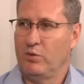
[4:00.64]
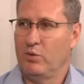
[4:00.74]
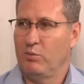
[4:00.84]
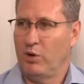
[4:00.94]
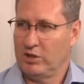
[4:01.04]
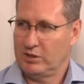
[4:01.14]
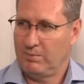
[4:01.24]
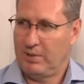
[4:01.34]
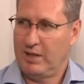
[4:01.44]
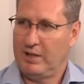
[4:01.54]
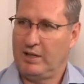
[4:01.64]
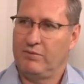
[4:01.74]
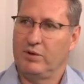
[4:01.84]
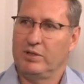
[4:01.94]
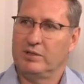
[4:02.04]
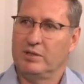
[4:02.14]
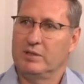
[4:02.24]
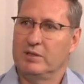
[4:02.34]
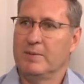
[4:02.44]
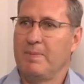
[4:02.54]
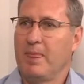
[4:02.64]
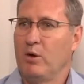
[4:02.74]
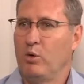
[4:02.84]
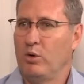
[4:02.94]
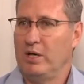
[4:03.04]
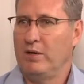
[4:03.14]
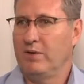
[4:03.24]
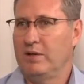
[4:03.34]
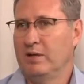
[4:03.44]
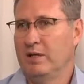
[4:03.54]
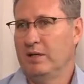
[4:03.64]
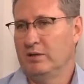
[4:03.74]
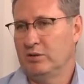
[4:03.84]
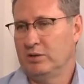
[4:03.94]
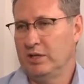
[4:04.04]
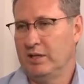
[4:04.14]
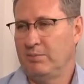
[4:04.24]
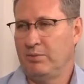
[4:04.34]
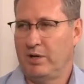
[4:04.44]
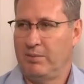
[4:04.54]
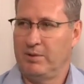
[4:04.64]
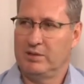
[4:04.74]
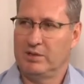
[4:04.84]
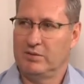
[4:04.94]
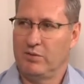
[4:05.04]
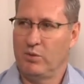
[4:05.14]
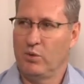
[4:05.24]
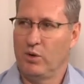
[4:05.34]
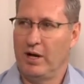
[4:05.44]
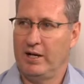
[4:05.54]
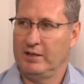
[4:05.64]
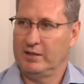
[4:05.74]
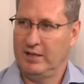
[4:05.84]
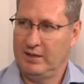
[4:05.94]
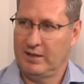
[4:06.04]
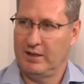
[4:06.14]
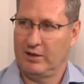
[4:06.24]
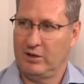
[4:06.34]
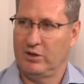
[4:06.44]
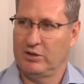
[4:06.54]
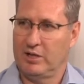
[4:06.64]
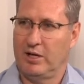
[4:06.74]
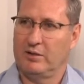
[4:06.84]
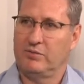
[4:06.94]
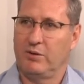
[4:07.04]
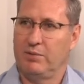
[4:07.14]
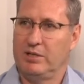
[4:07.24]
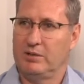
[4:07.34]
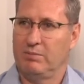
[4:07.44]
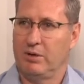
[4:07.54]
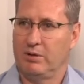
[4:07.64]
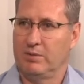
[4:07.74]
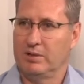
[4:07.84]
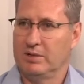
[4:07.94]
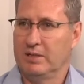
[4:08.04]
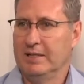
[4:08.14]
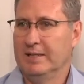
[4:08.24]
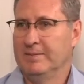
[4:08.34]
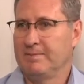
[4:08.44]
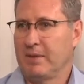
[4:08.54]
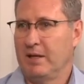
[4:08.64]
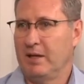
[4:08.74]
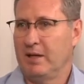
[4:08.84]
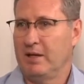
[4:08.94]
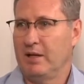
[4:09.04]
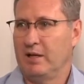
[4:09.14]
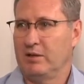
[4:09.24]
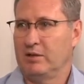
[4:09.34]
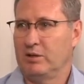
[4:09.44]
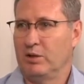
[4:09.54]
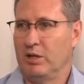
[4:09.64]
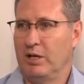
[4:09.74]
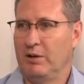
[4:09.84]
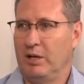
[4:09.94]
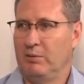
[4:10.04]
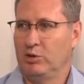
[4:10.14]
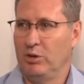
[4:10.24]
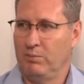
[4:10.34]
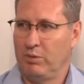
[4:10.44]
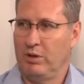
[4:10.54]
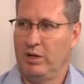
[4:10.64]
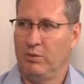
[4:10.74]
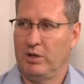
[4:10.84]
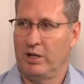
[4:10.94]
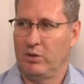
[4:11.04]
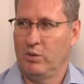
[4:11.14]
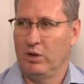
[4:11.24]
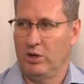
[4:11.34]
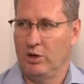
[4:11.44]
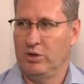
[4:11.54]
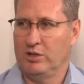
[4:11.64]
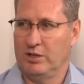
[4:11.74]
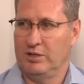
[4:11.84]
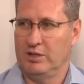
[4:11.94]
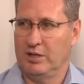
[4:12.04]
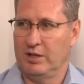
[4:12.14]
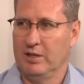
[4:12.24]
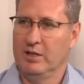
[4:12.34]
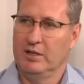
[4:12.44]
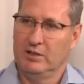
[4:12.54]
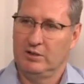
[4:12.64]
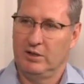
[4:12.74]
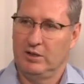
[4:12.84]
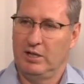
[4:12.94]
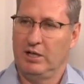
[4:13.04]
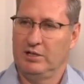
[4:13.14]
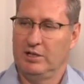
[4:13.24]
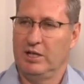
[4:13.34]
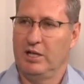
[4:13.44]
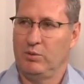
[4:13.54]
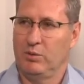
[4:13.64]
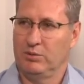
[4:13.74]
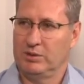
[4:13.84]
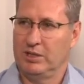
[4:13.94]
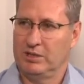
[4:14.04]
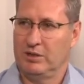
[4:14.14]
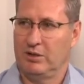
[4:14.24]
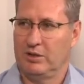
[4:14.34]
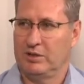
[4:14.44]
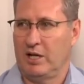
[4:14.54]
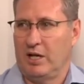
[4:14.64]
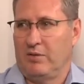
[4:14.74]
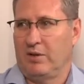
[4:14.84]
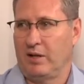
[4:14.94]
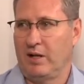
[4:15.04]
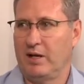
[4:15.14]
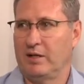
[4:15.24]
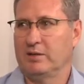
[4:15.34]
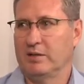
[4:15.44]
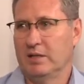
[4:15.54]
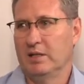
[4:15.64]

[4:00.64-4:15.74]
for master planning, for instance, or even to set the parameters for a tender that goes out from these departments uh, that uh, to employ what they call an owner's engineer. So the engineer that will sit on the side of the client,